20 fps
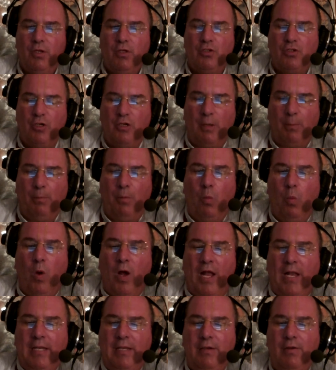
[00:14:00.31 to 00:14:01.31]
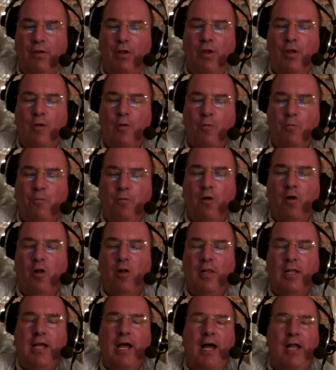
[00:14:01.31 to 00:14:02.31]
So number one,
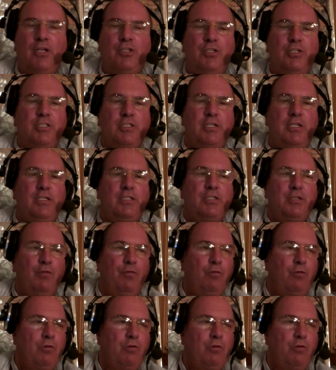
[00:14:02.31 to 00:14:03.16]
full consciousness of